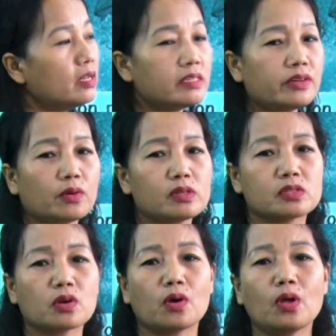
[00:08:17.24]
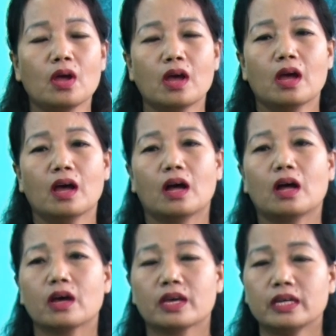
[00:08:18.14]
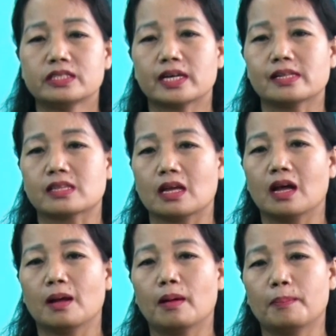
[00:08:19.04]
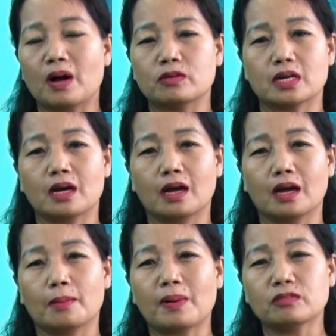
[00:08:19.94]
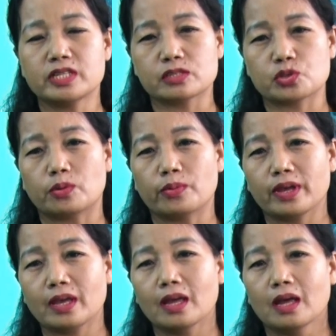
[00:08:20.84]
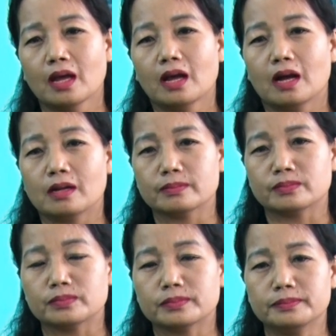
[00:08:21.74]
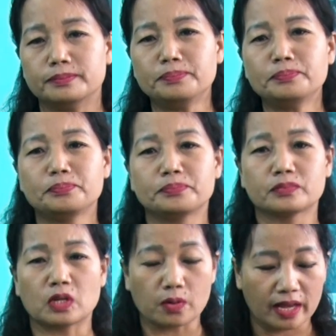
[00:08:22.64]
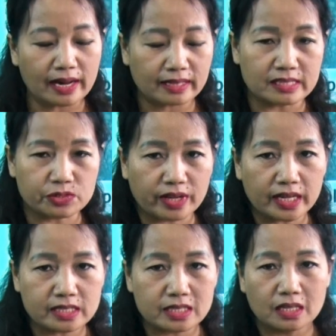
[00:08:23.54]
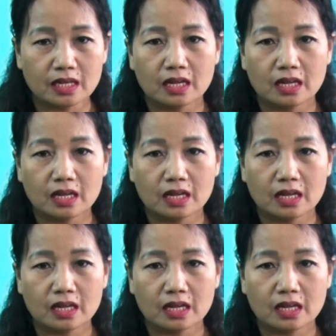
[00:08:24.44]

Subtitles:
Nasir also, he tells about his story. Okay, let us read.